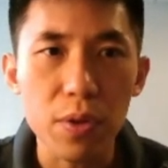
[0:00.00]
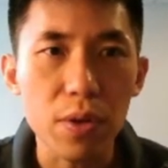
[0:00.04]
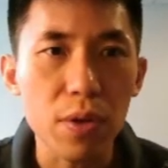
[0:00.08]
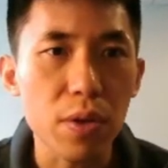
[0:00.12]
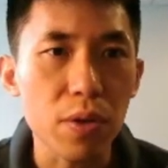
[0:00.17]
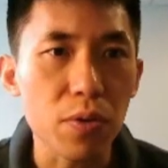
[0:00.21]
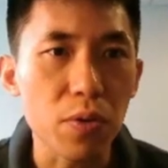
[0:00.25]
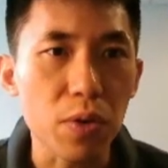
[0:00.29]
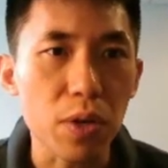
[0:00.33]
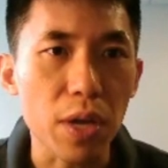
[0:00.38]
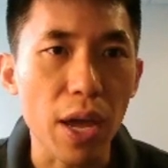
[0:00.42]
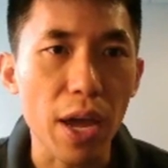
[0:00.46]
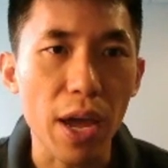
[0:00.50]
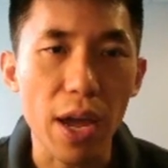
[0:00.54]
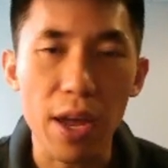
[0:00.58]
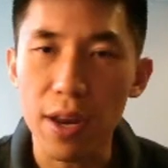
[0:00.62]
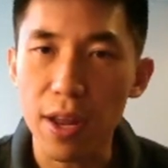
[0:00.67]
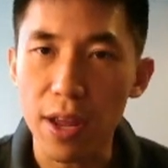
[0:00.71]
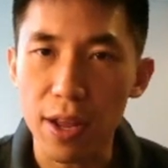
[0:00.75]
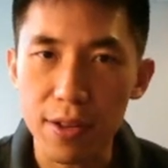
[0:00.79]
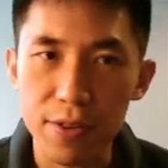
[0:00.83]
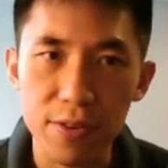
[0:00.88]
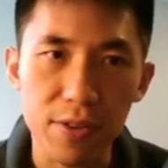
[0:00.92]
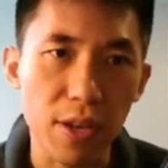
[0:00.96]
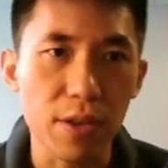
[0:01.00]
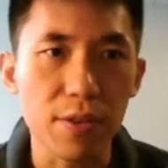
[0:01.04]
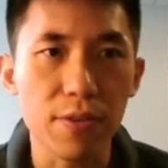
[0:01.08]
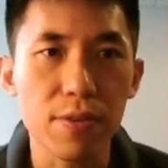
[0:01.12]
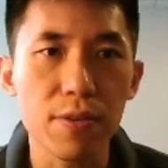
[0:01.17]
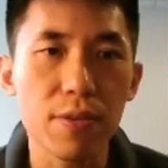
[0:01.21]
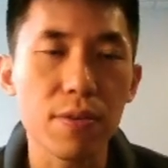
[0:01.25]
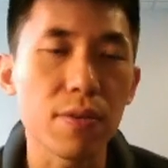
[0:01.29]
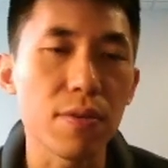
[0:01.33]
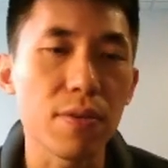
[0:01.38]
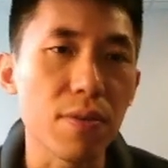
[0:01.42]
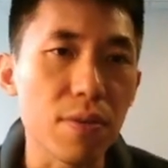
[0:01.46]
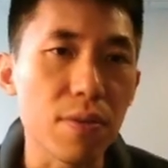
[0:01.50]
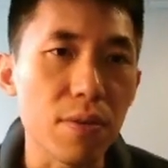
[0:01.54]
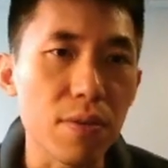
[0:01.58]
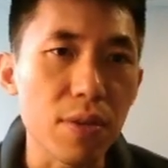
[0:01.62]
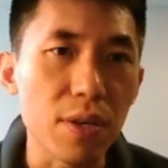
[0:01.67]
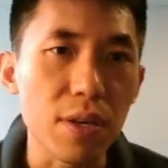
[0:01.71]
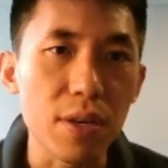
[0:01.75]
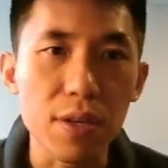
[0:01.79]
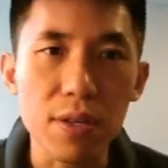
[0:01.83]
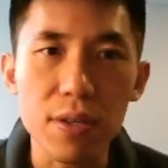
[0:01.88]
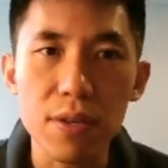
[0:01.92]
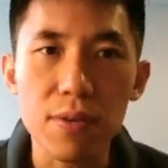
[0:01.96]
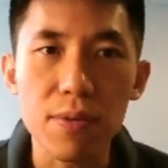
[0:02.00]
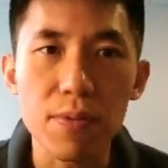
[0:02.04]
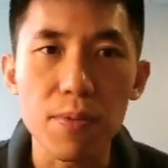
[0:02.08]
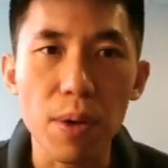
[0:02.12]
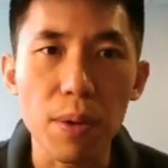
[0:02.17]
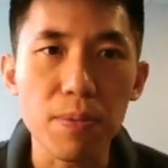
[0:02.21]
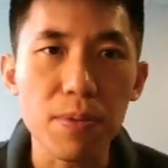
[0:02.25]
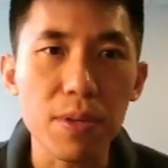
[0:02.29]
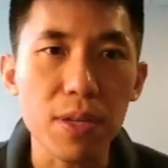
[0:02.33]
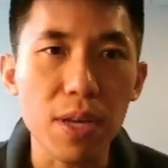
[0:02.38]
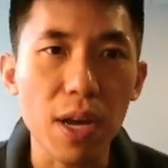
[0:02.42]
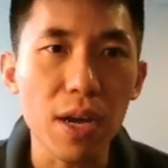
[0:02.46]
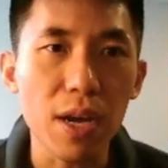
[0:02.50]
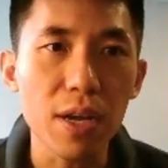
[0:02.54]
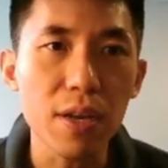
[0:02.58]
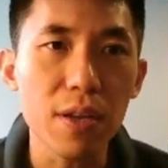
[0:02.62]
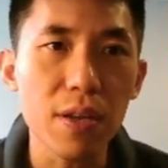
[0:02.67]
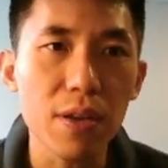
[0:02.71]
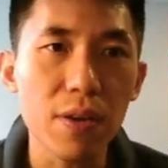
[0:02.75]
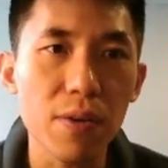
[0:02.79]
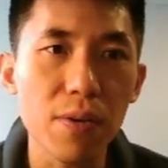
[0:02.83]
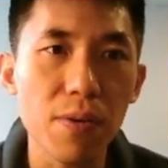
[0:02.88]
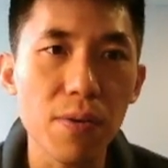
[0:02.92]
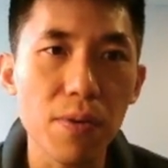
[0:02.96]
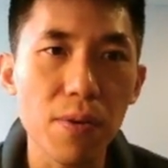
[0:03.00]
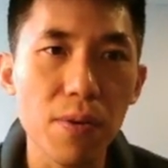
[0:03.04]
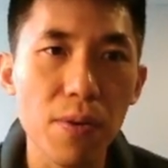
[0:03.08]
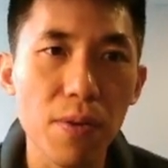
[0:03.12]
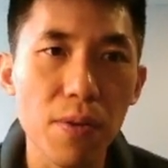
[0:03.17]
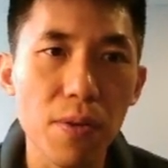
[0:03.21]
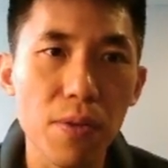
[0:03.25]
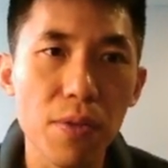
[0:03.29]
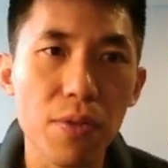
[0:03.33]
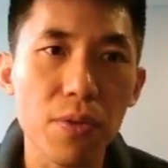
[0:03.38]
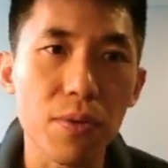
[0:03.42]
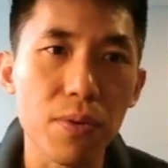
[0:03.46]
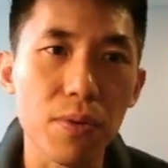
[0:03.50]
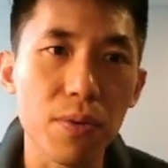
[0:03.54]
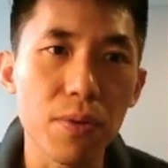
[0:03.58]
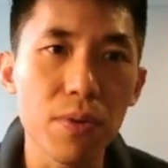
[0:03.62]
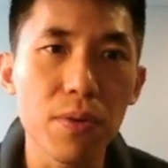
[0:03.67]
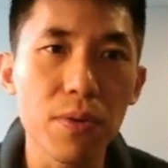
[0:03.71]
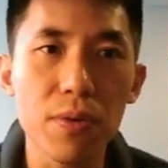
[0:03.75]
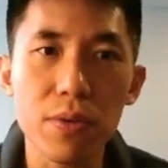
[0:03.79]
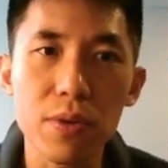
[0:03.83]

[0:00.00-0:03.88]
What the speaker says: you can access to this website through